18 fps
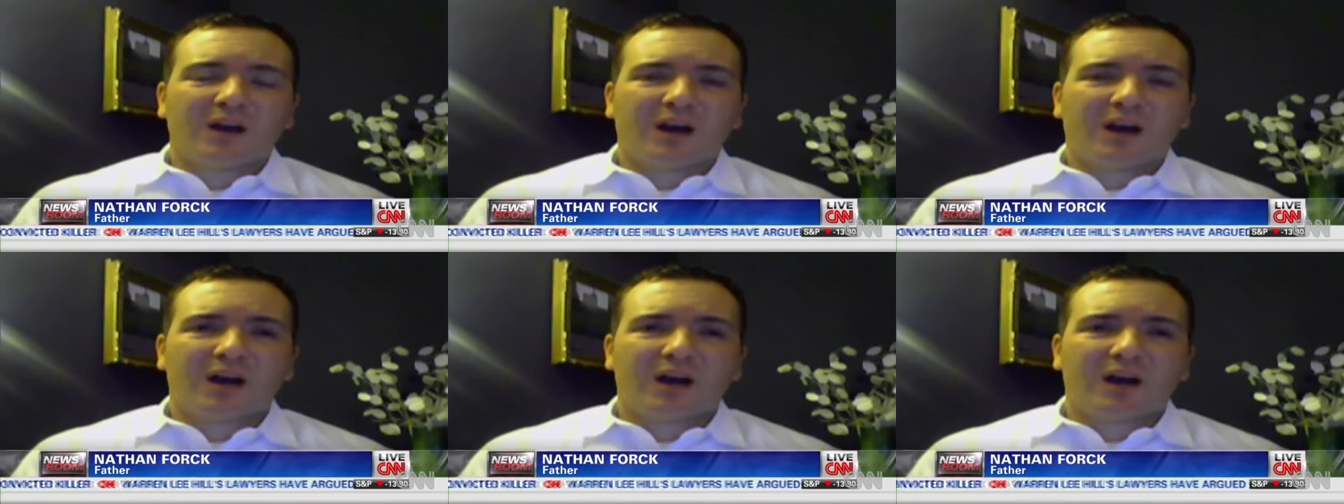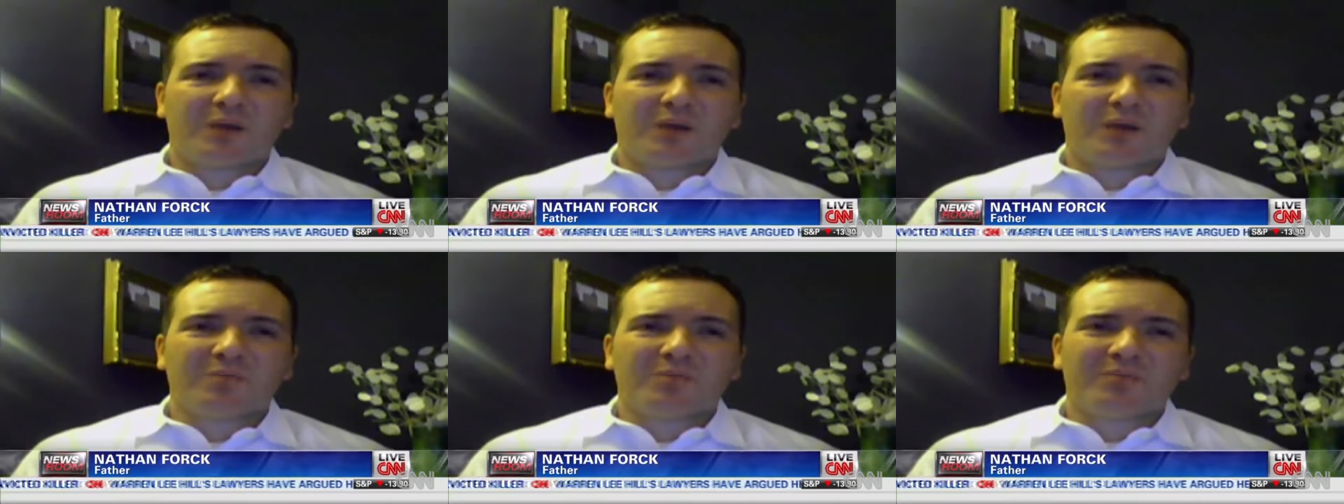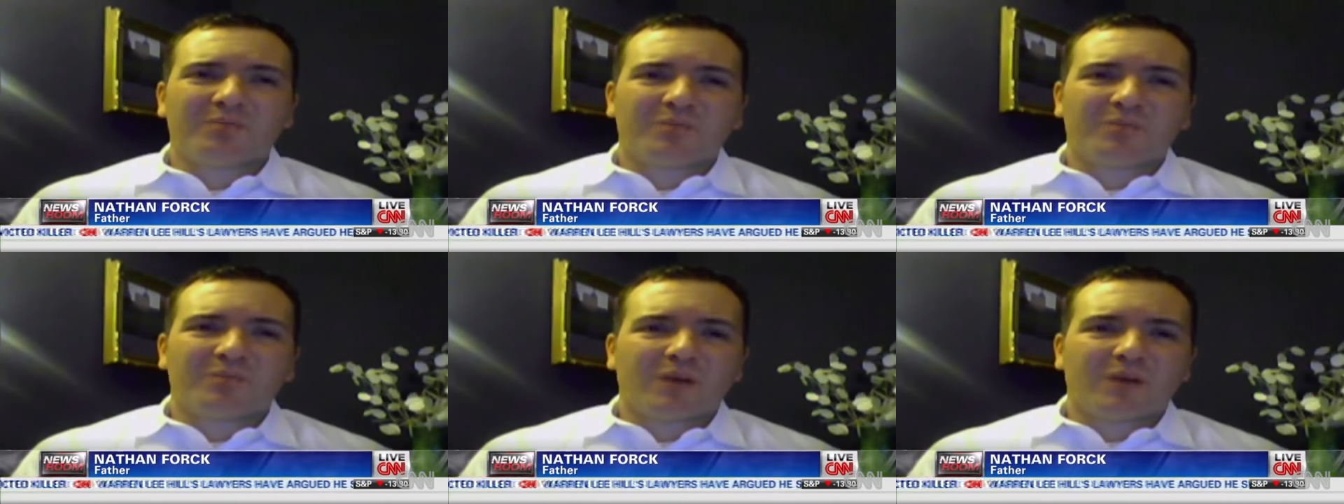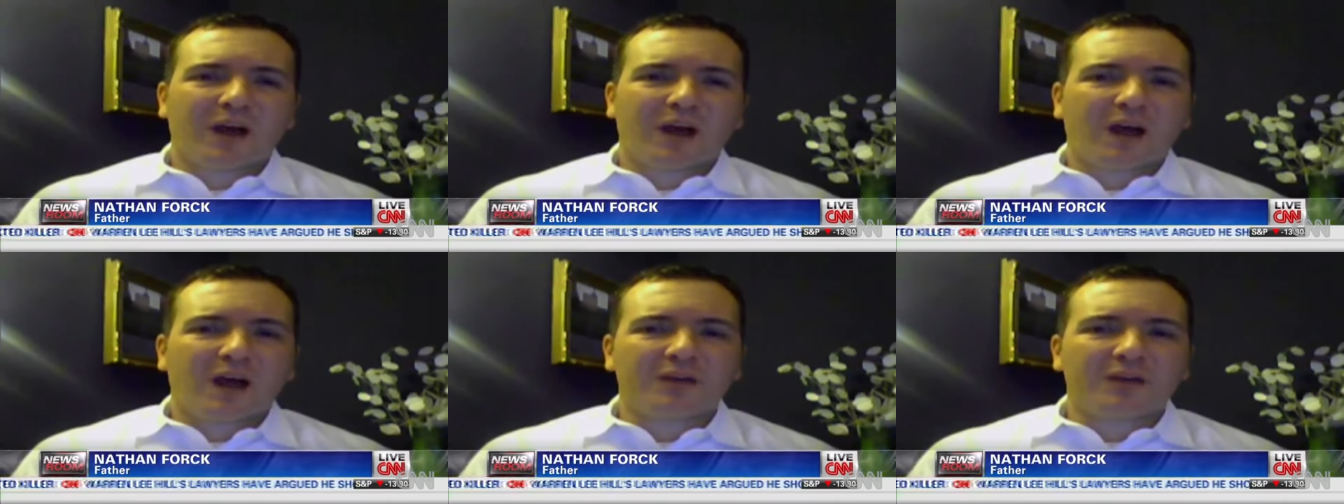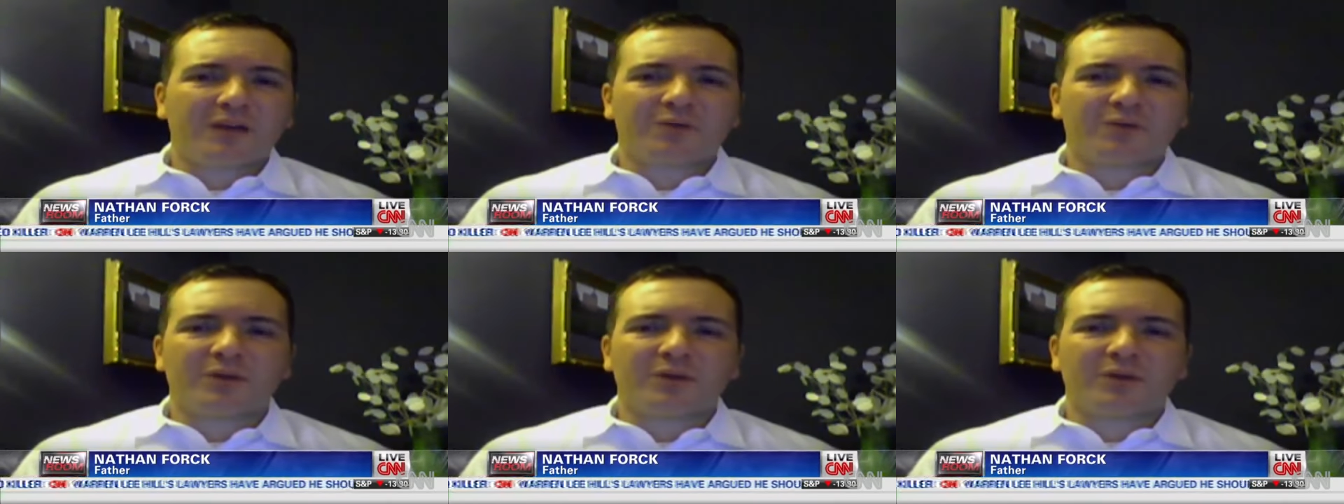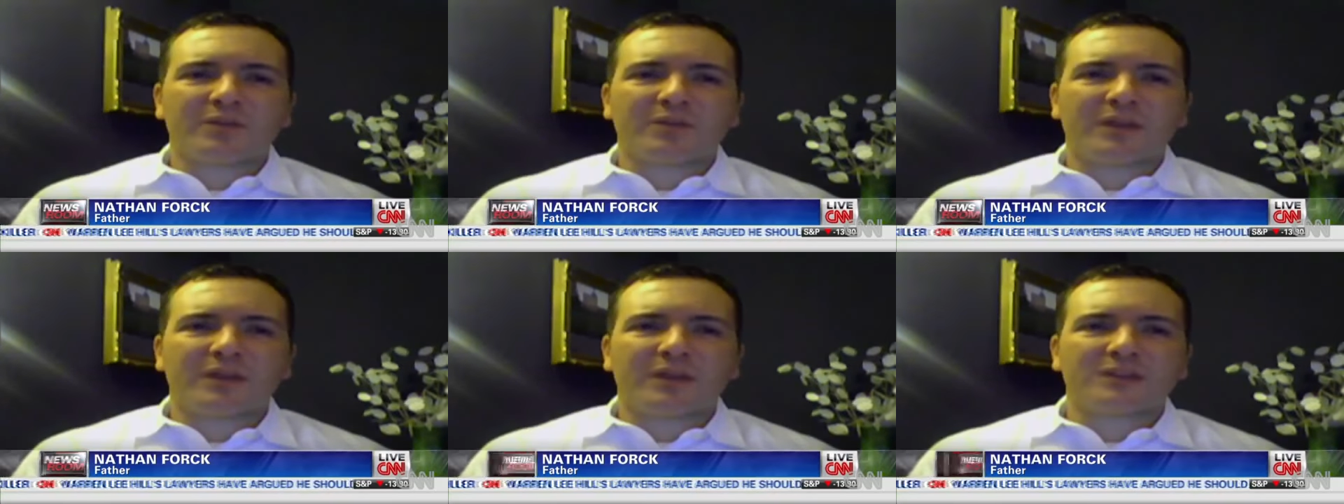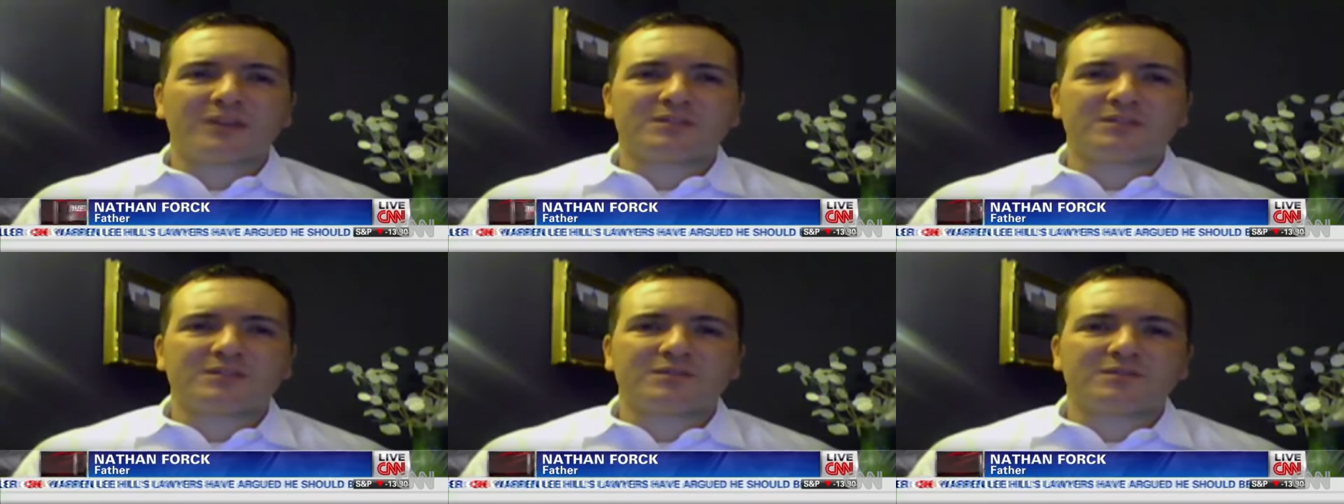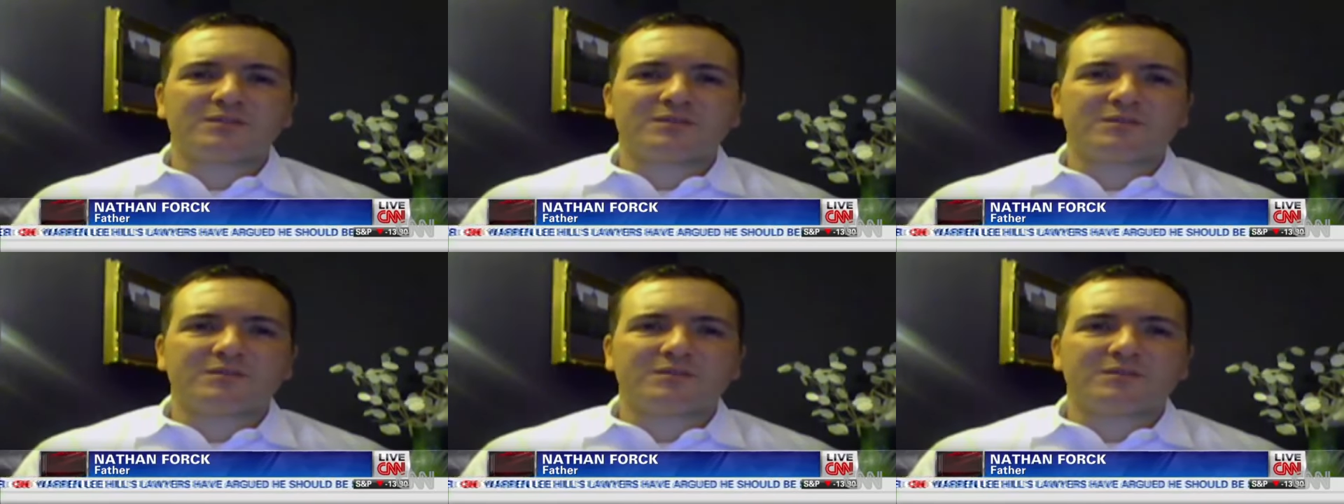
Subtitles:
I don't know that that's,